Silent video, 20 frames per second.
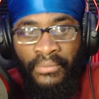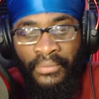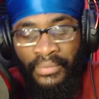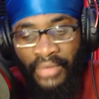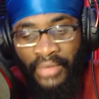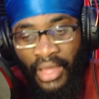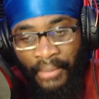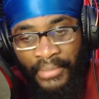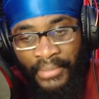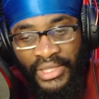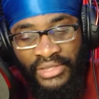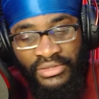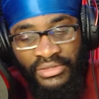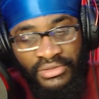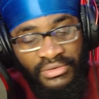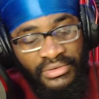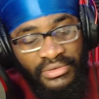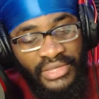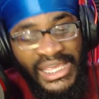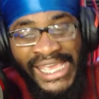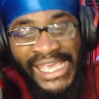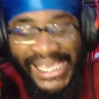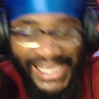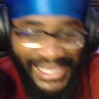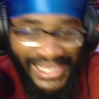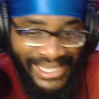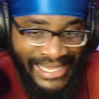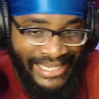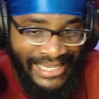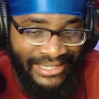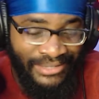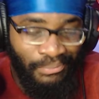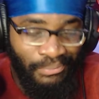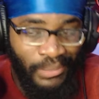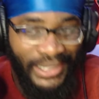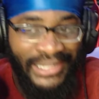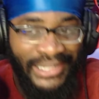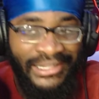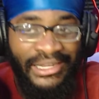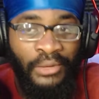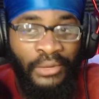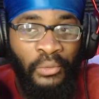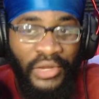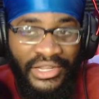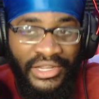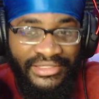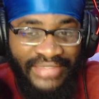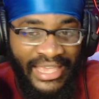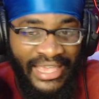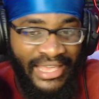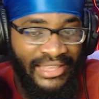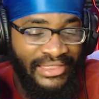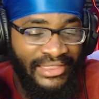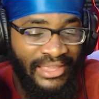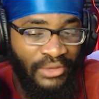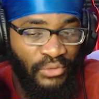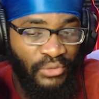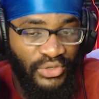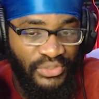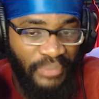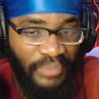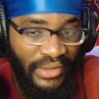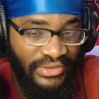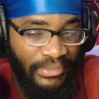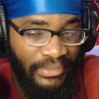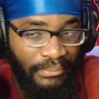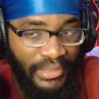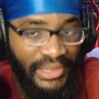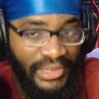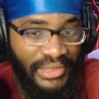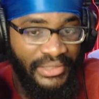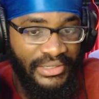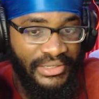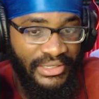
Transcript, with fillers: I mean, he is, but he didn't want to take the responsibility,